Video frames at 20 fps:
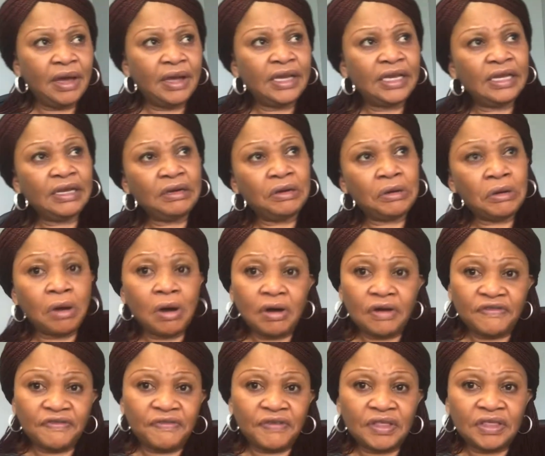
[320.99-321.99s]
He
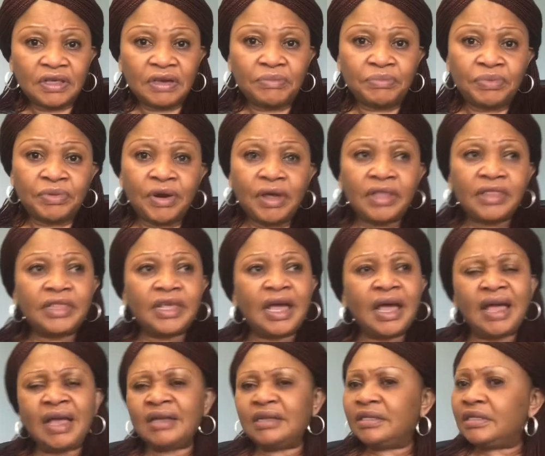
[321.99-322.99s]
called for the
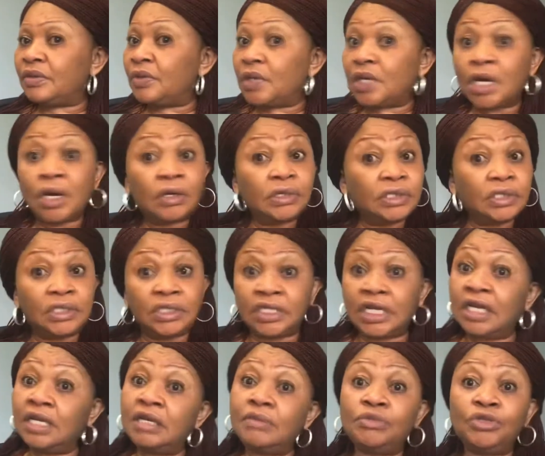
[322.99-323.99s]
brother. They were going to
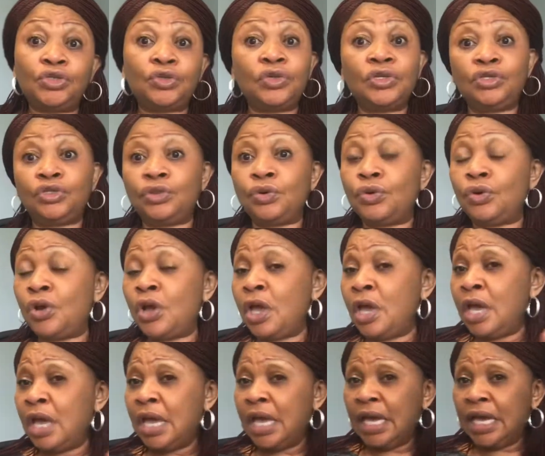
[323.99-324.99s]
tell him stories. So
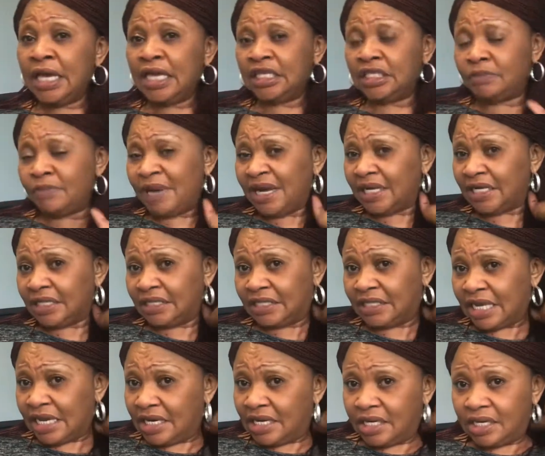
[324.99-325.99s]
his mind is
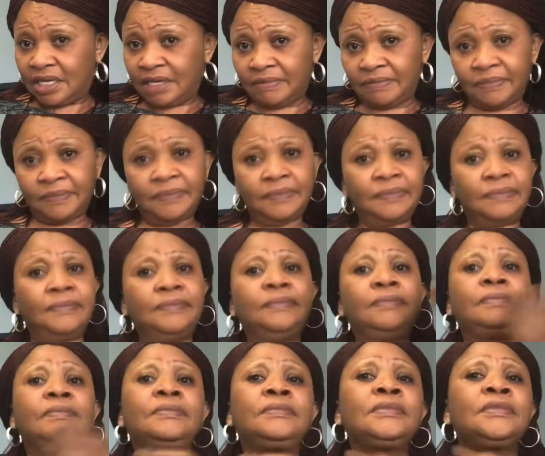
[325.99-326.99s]
telling him,
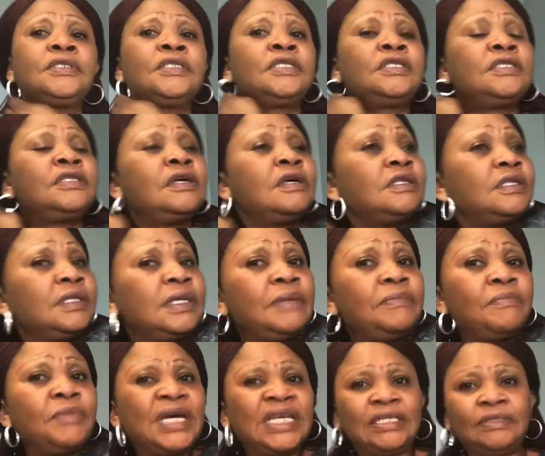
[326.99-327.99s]

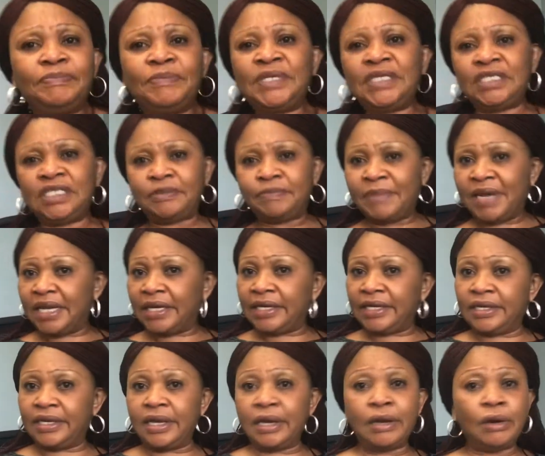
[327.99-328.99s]
something might be
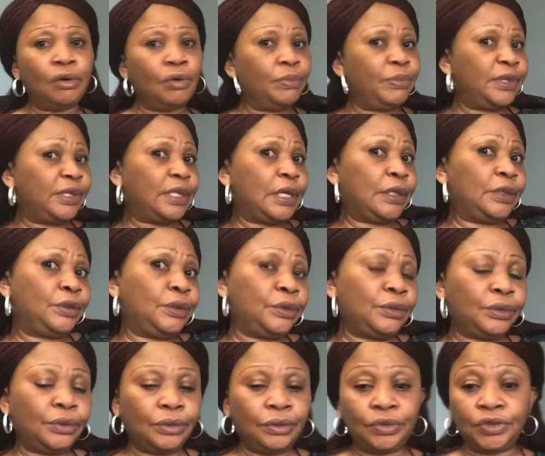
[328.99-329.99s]
smelling here, but I
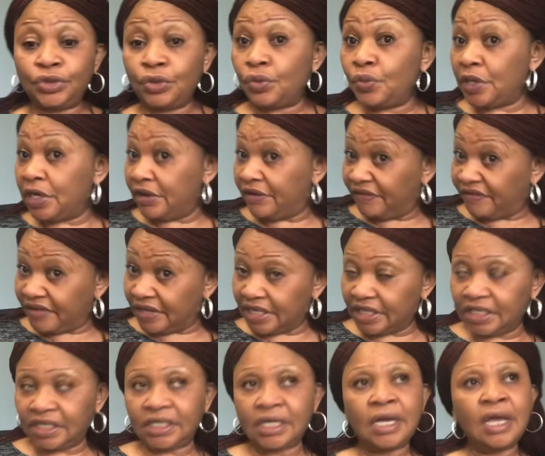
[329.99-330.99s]
don't know. So when he
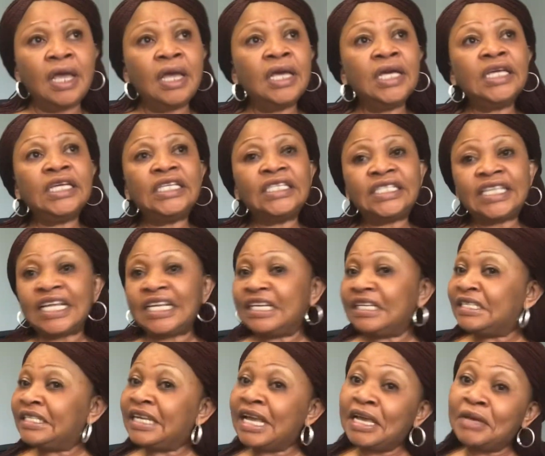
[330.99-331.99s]
finished, he
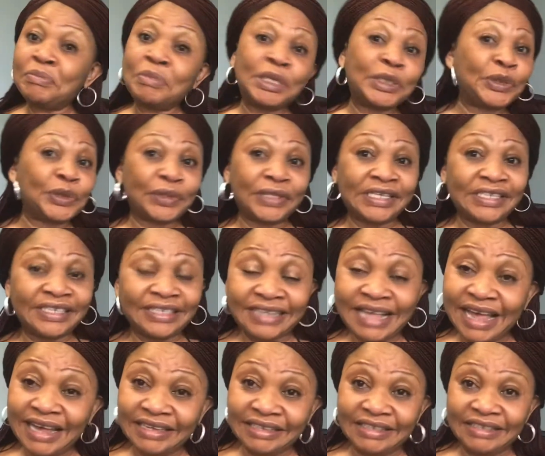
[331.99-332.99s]
said, take me to the
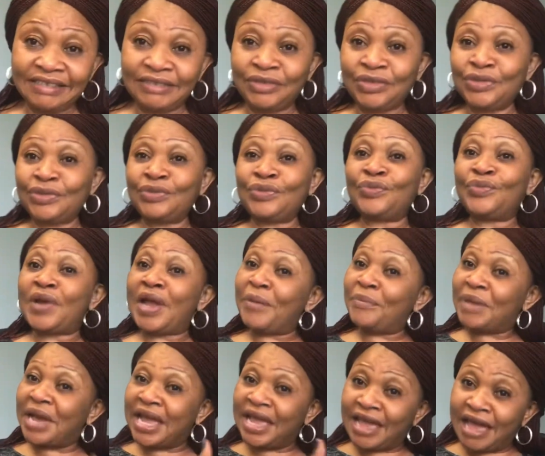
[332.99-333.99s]
site, to where
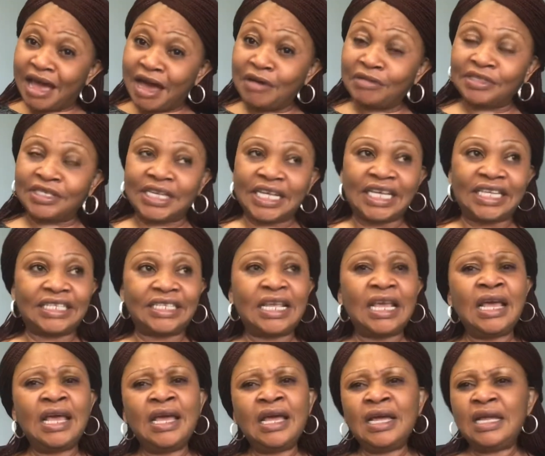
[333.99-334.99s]
my house is.
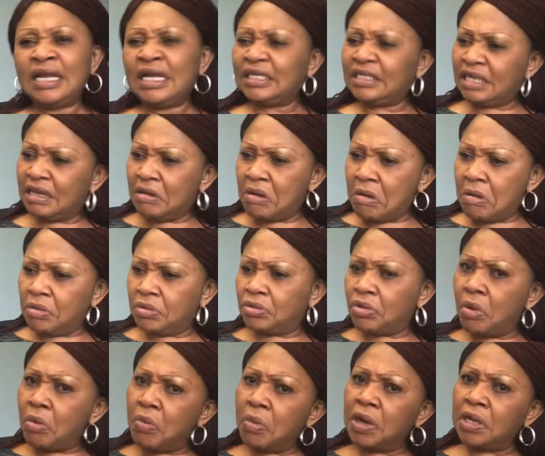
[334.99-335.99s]
They said, oh,
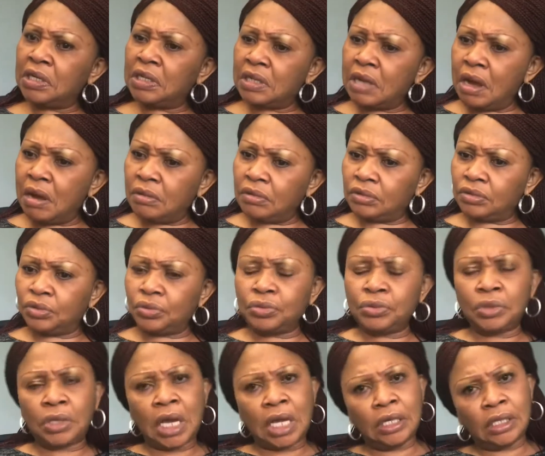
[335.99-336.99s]
don't worry now, so you
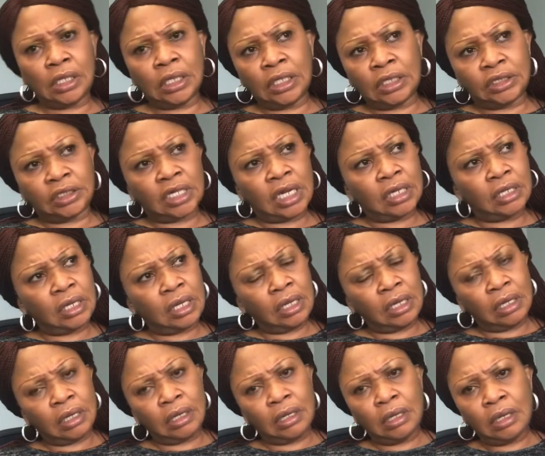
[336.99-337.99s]
can eat
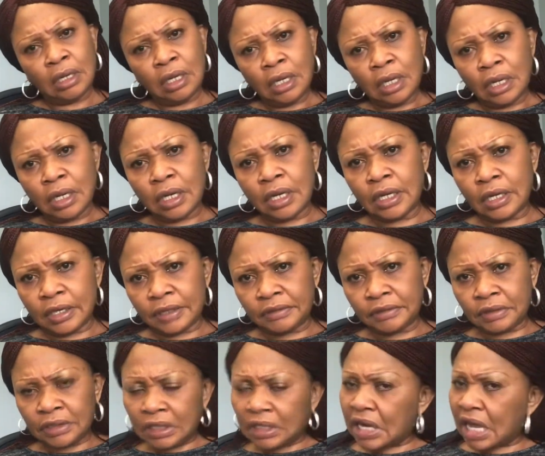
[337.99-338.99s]
and
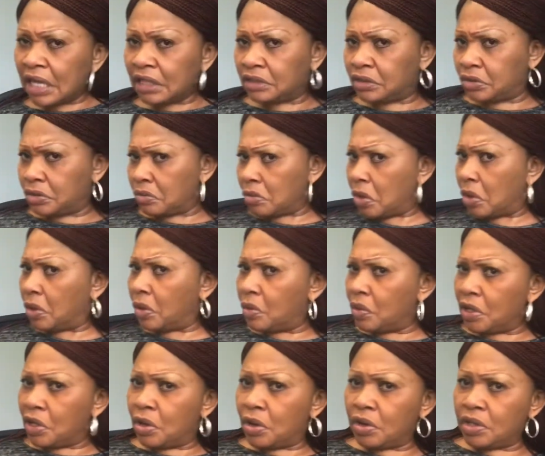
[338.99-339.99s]
relax. Tomorrow
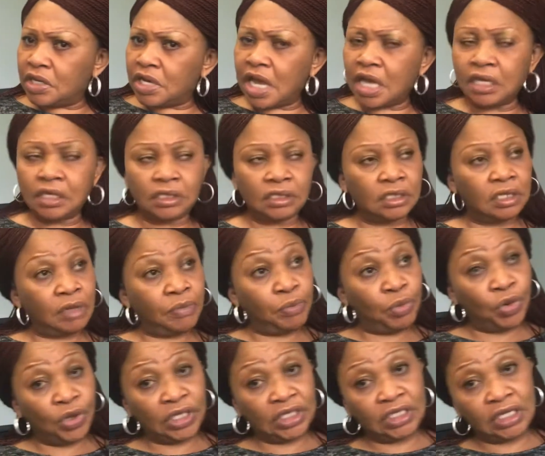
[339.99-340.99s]
we go there. The
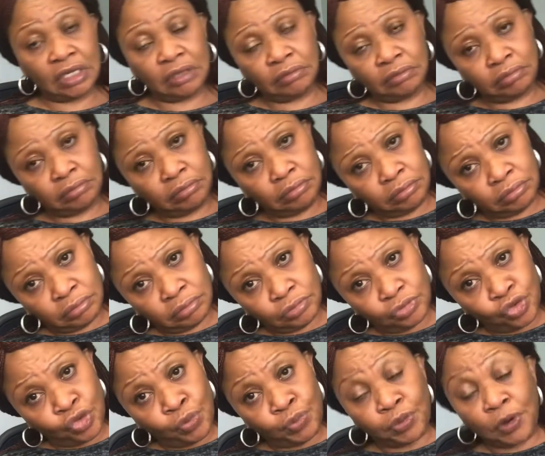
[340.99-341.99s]
boy said,
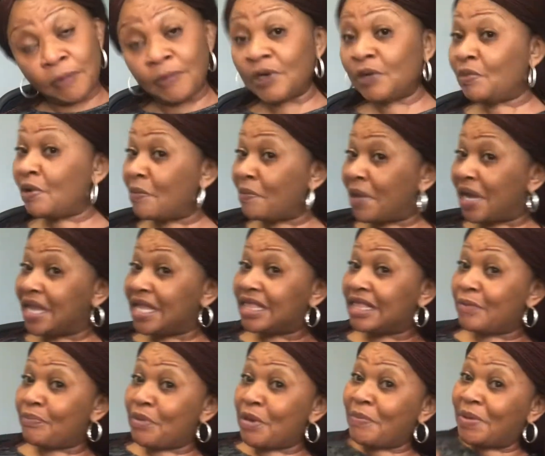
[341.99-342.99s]
no problem. Remember in
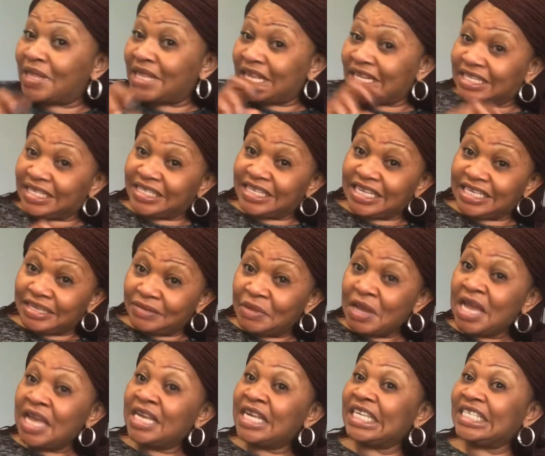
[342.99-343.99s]
the paper that
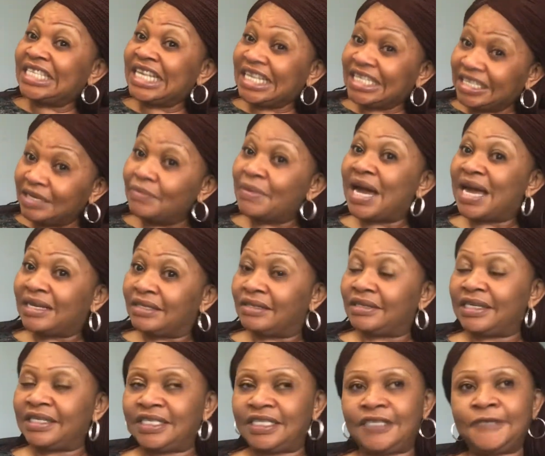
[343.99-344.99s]
they sent him
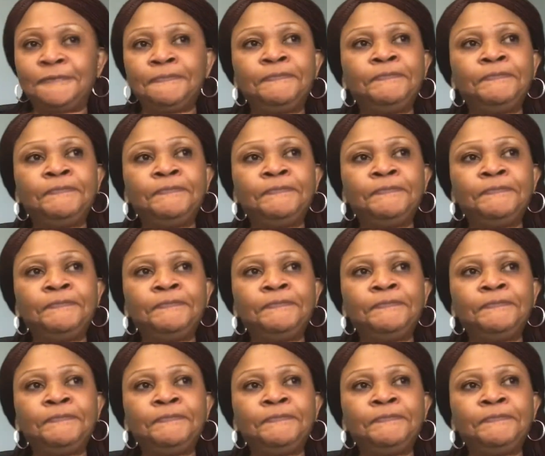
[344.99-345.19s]
address.